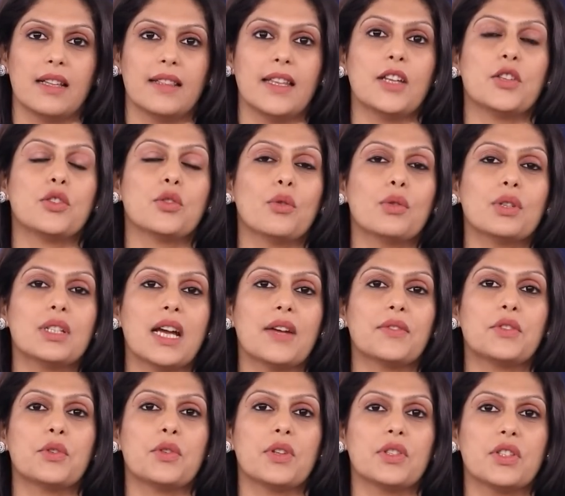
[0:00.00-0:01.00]
They don't
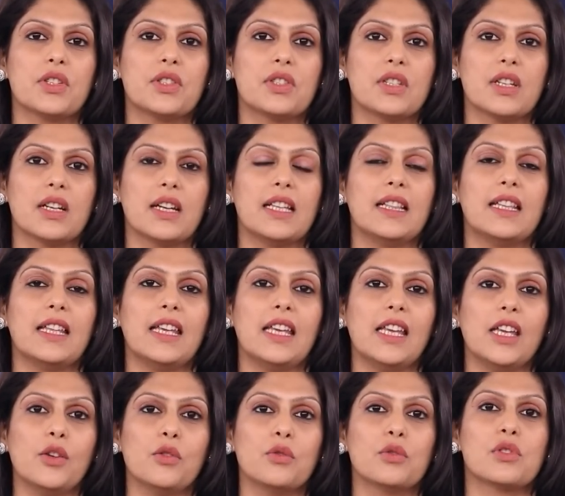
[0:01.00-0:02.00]
have to register in the
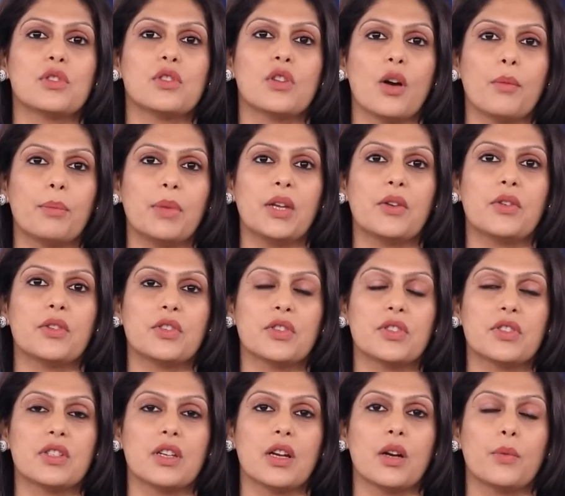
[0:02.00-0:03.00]
EU's lobby
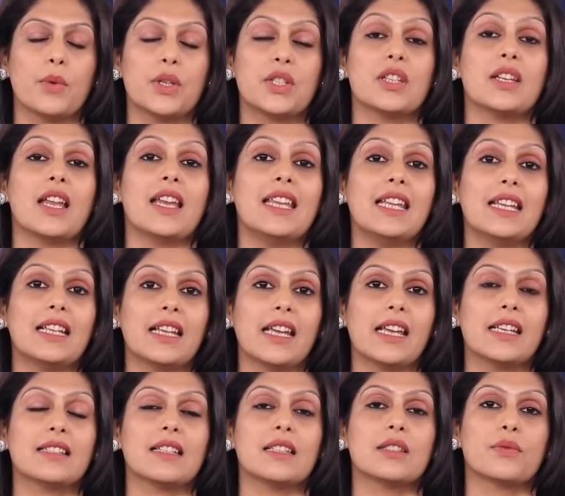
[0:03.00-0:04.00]
register, which in any
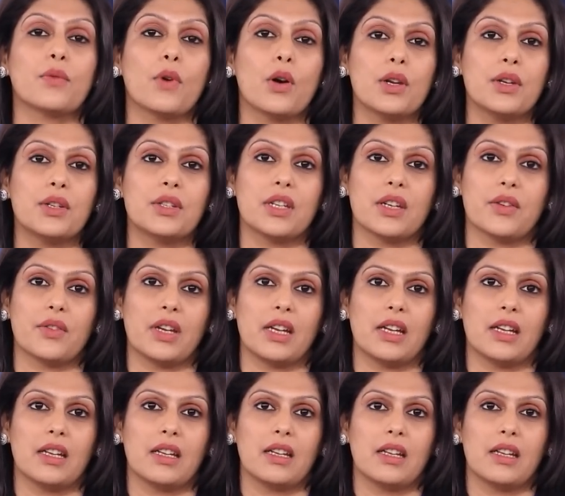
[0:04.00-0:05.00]
case is voluntary.